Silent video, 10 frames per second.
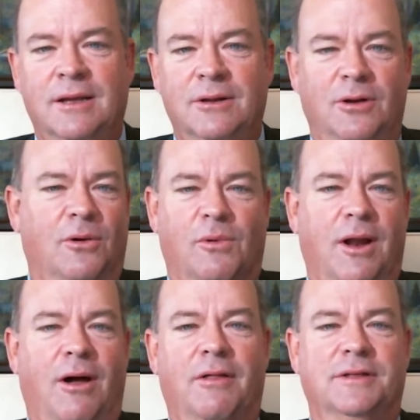
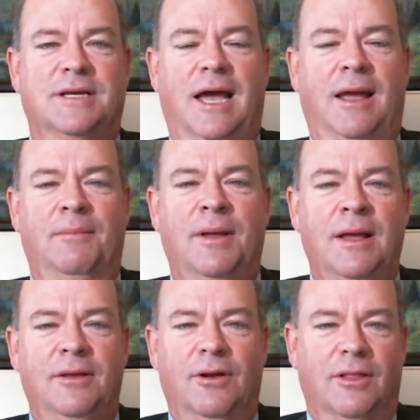run all the time.
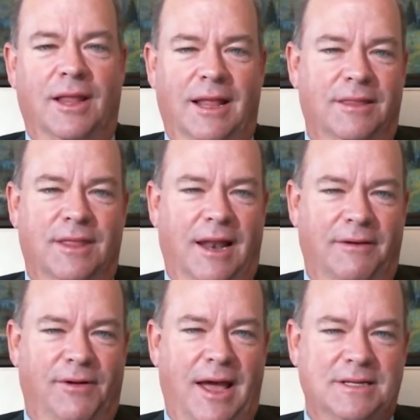The
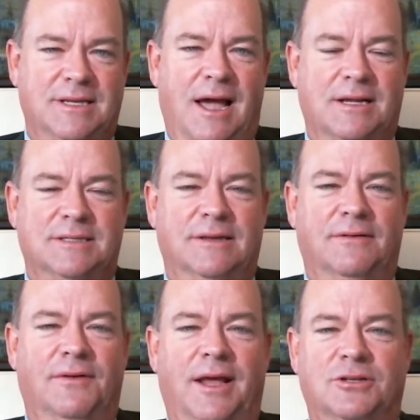levelized cost
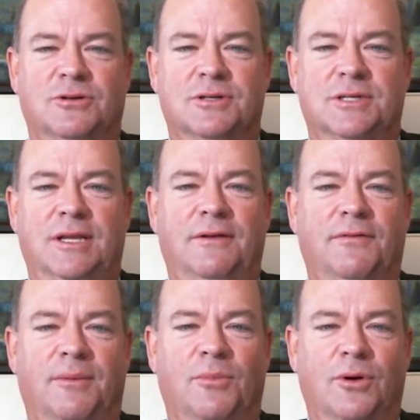of electricity
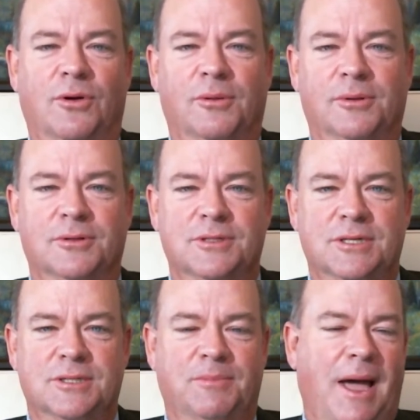from renewables
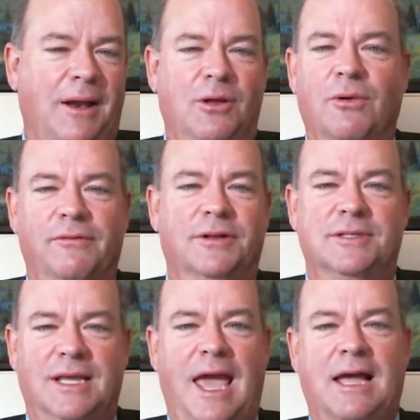is about equivalent
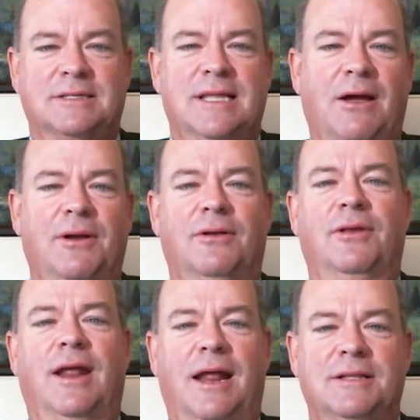to gas now here in
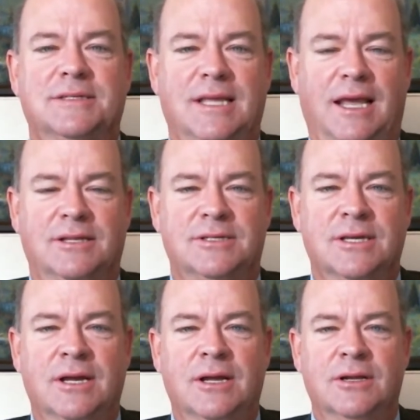the United
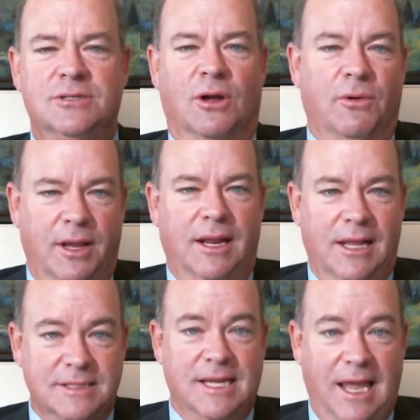States. So it is